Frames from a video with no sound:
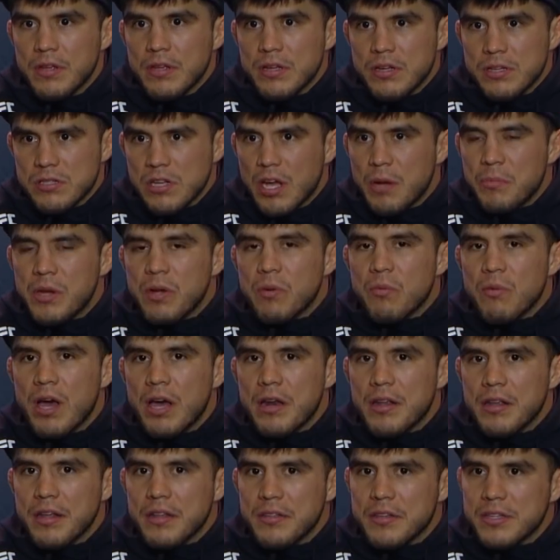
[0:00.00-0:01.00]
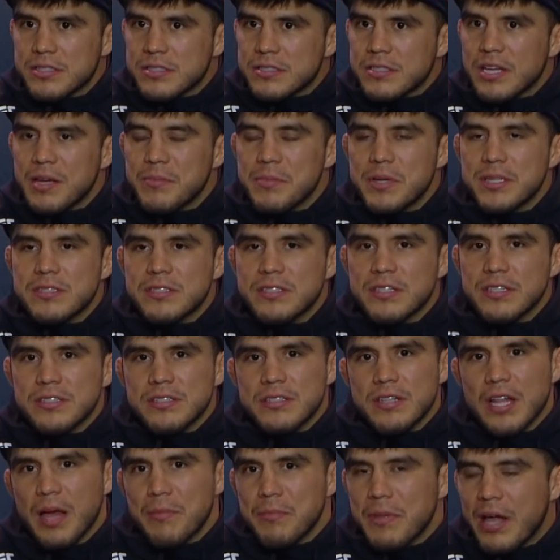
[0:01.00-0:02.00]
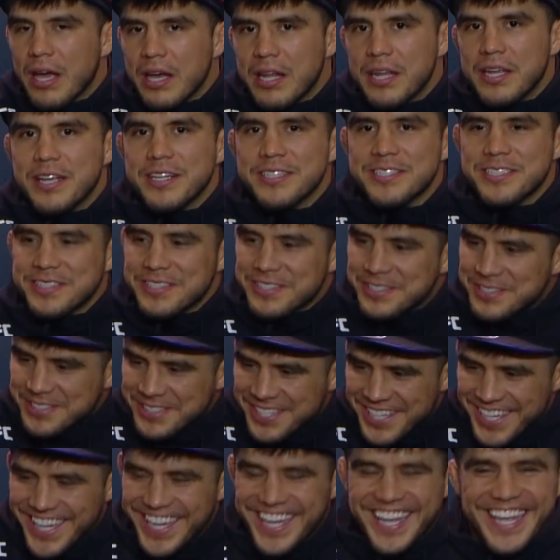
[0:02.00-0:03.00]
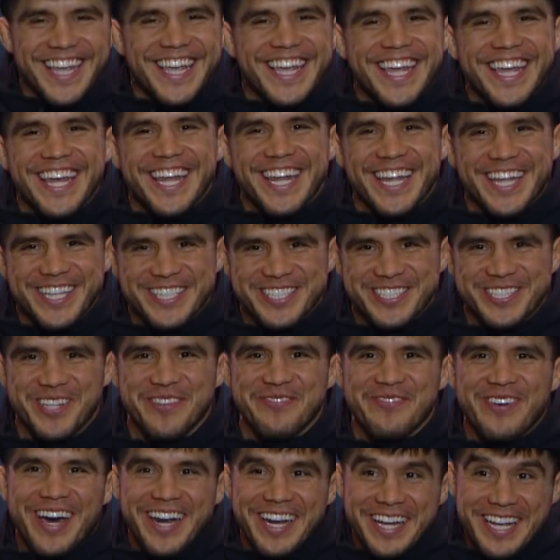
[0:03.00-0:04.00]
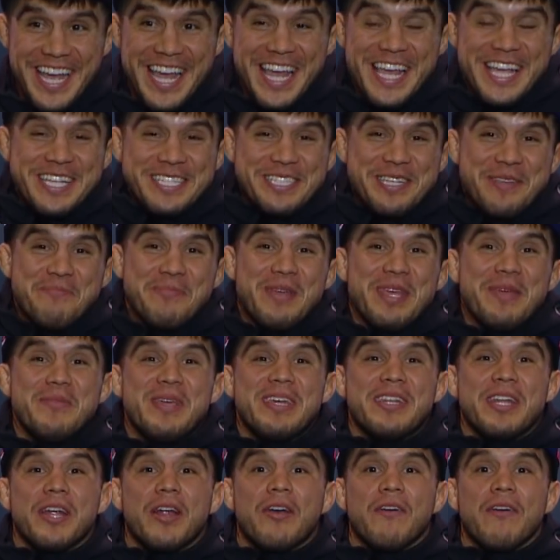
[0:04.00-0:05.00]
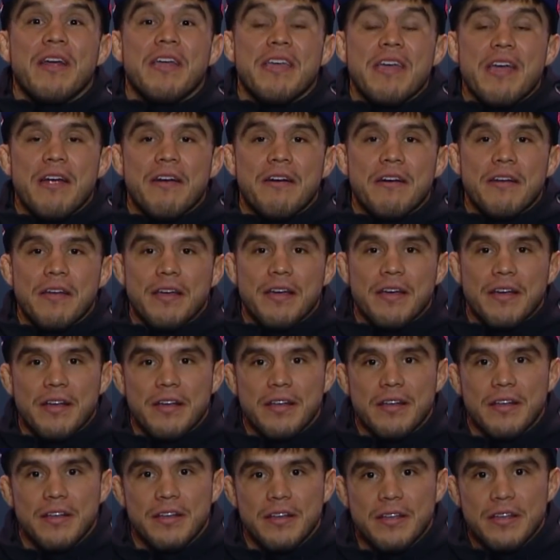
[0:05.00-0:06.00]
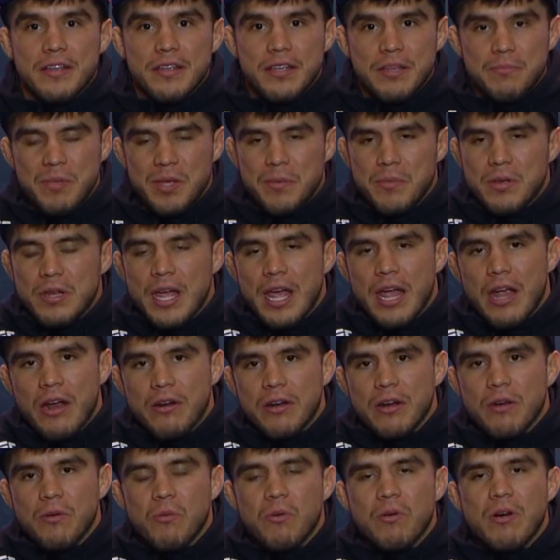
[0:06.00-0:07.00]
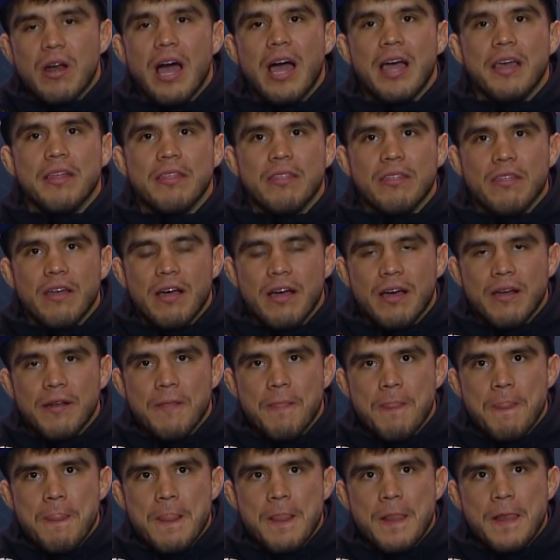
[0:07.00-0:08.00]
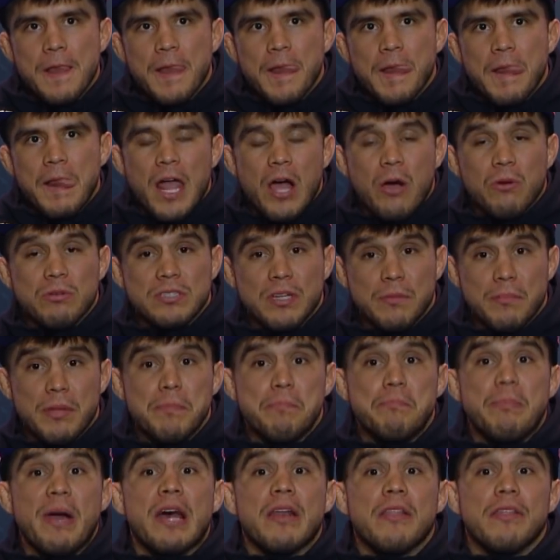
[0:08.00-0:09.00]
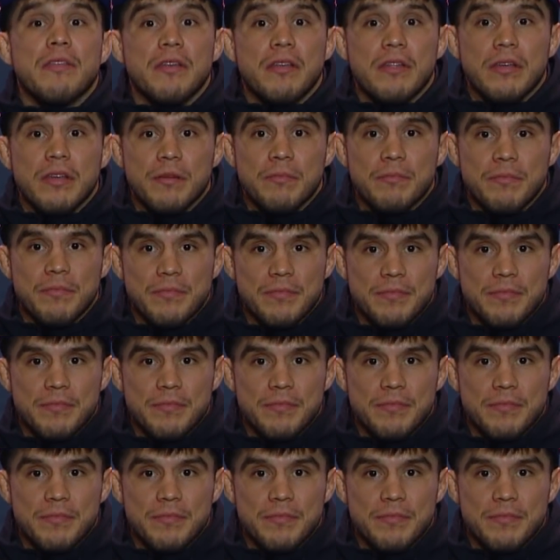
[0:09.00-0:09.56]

Because I'll be ready. And this time, it's I'm not going to get hit to the body because he beat me in a gray area. He beat me in an area where I thought I was going to be better than him.